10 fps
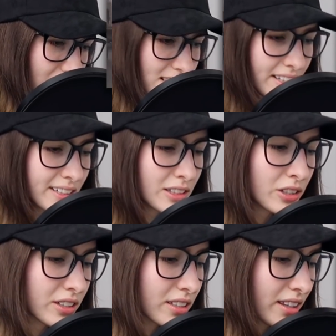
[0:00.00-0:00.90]
He's like,
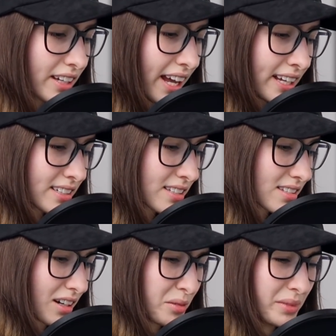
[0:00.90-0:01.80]
look, the cat is
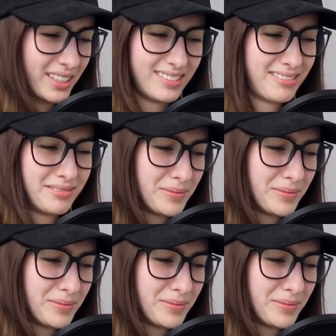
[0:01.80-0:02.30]
coming.